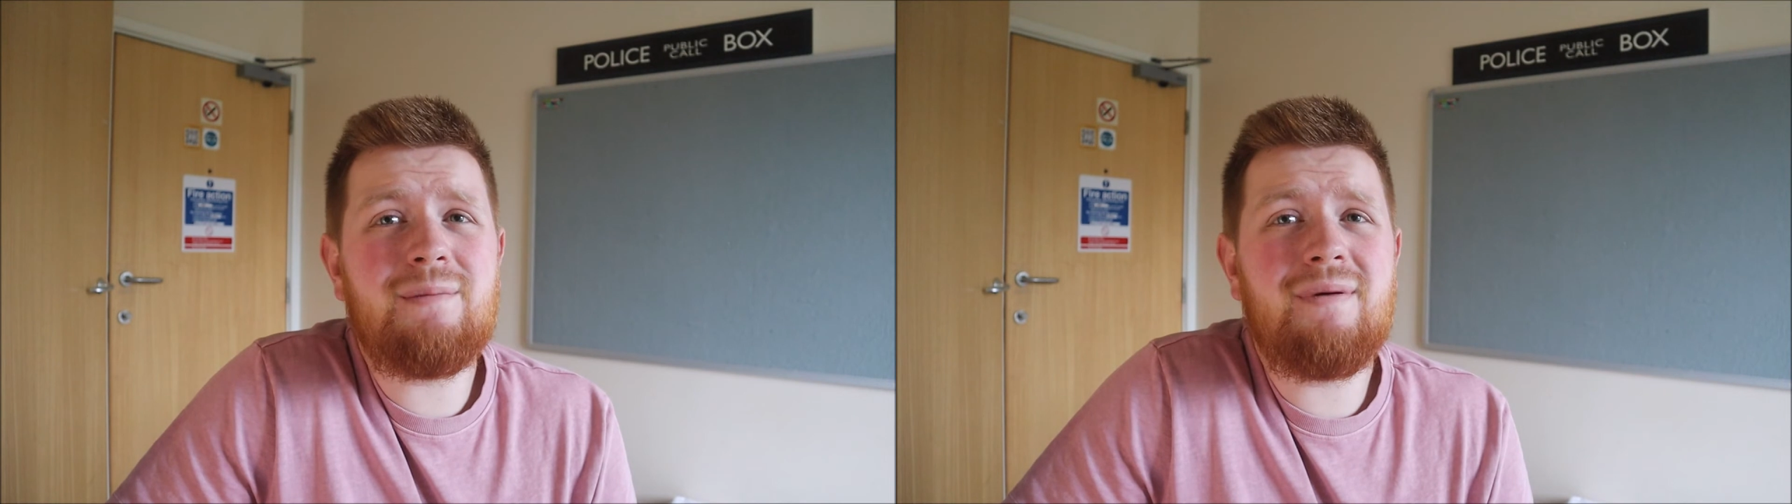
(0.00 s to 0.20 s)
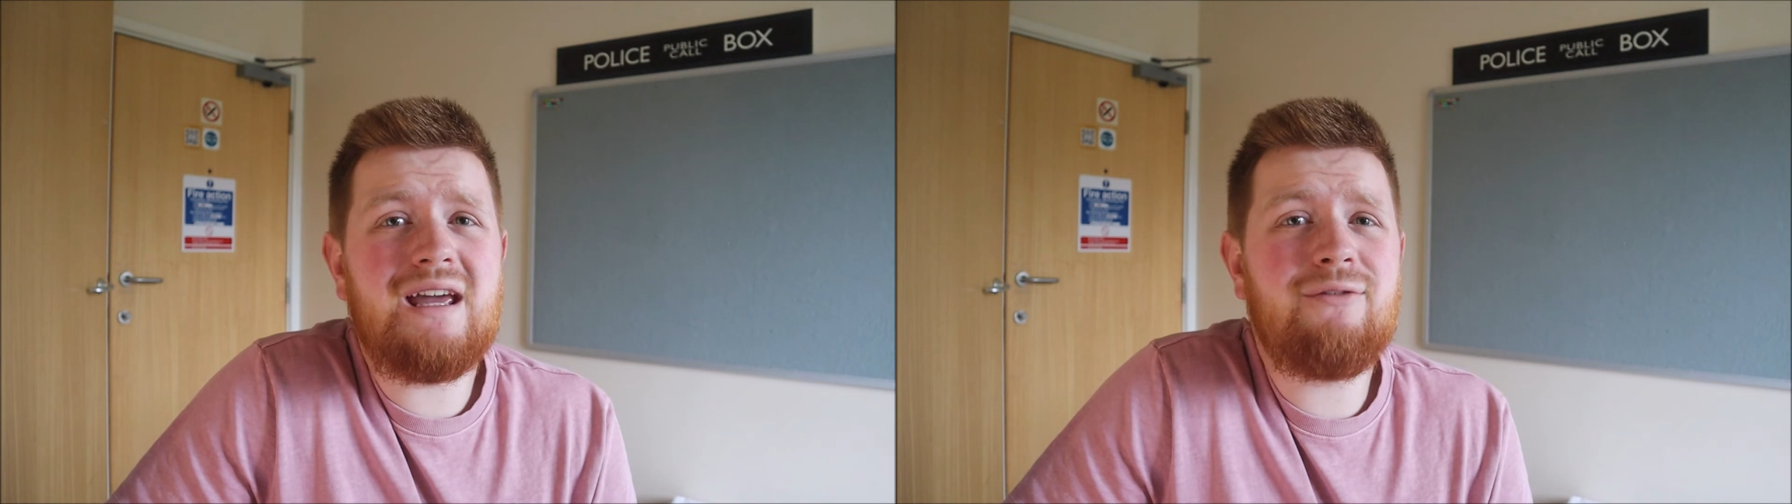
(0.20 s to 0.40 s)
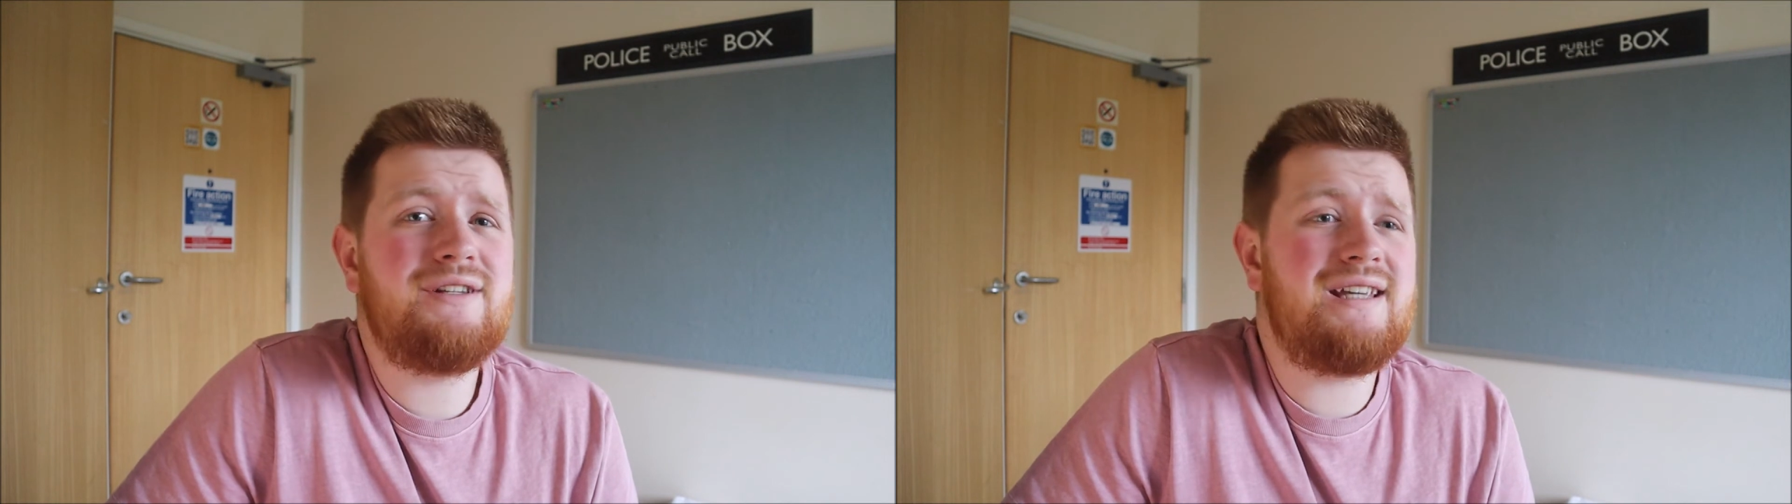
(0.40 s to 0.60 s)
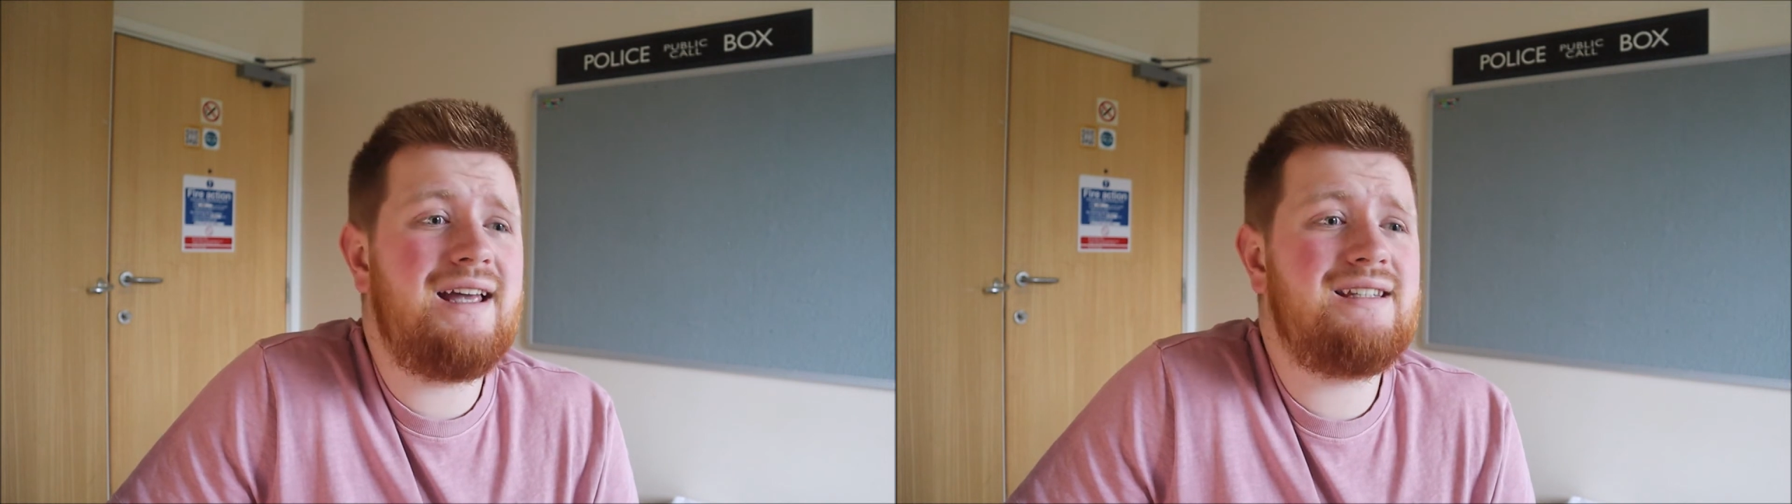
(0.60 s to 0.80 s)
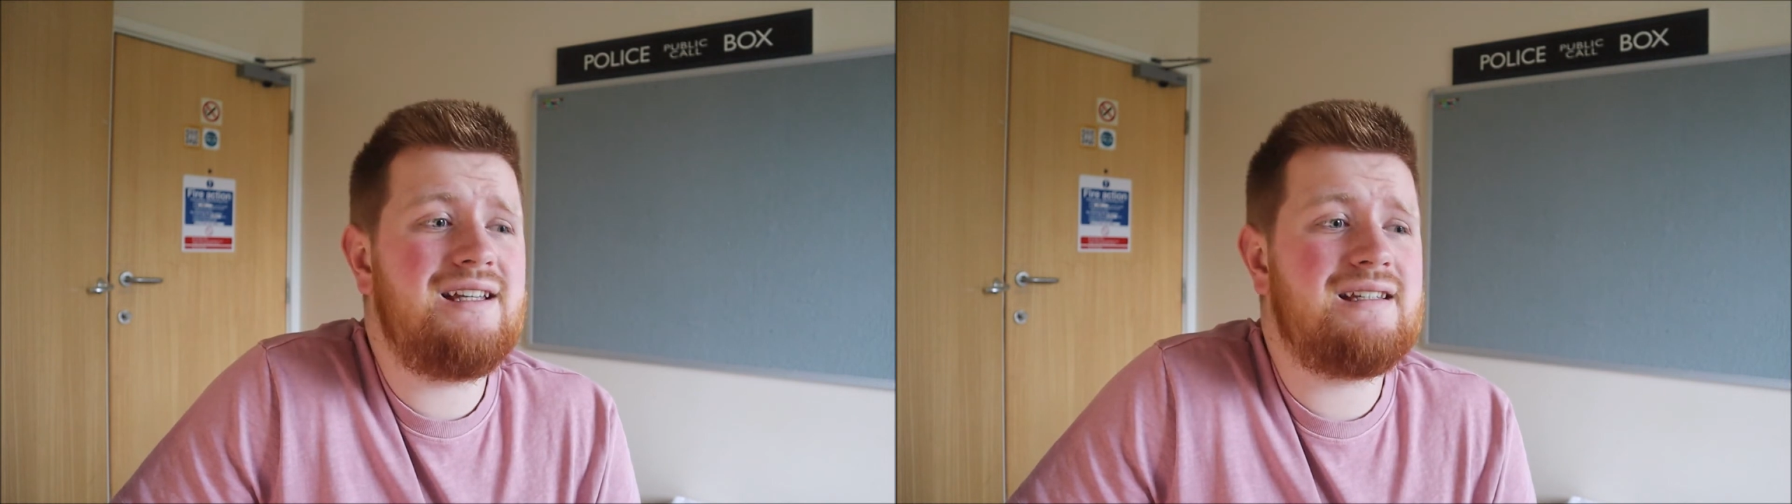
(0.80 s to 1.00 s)
bit
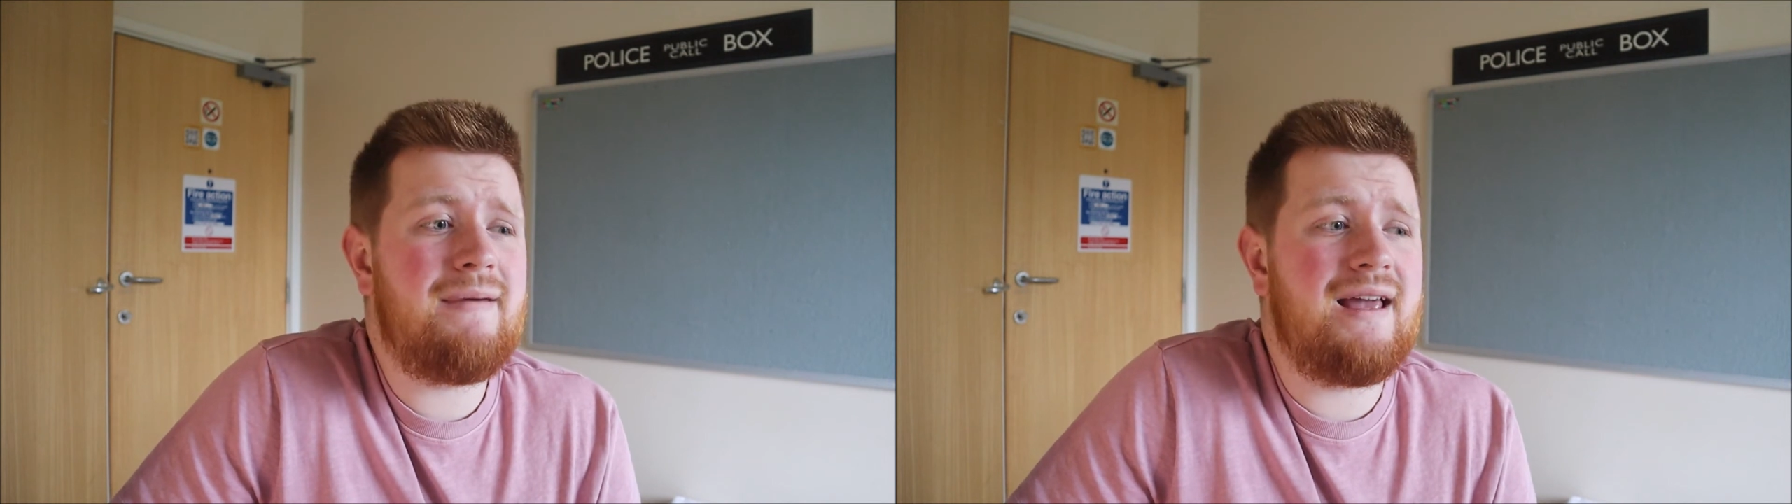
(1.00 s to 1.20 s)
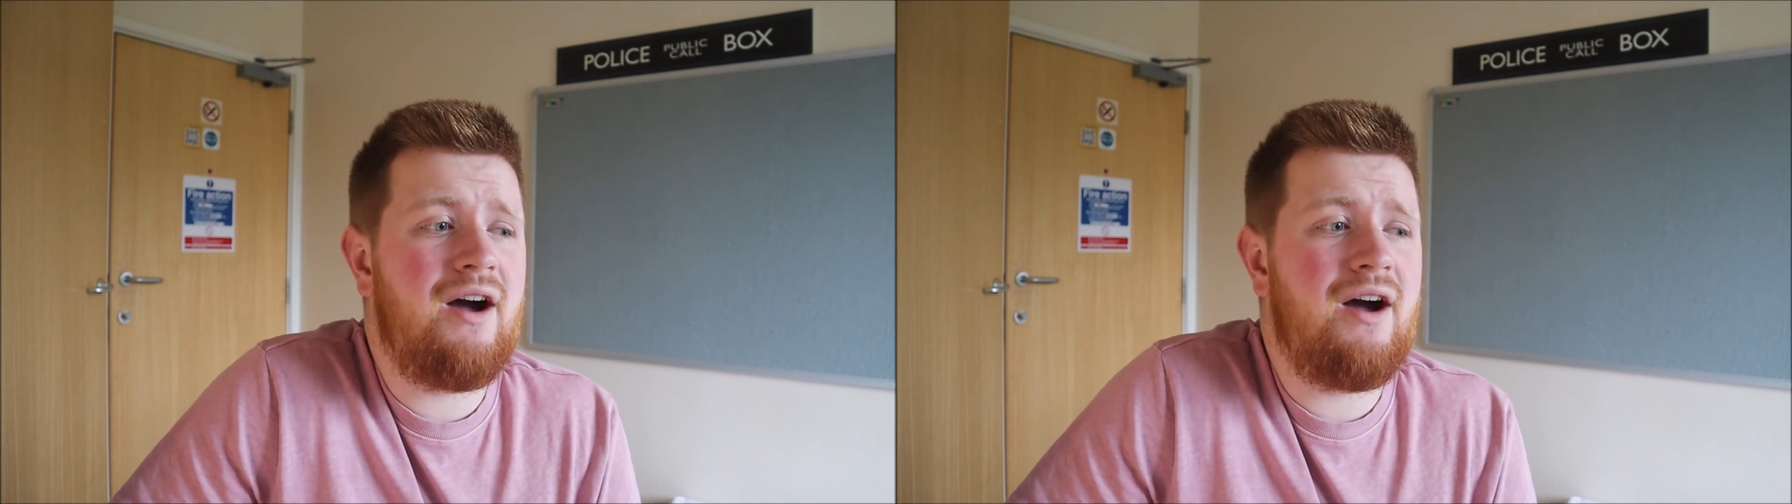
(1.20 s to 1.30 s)
irritating to me.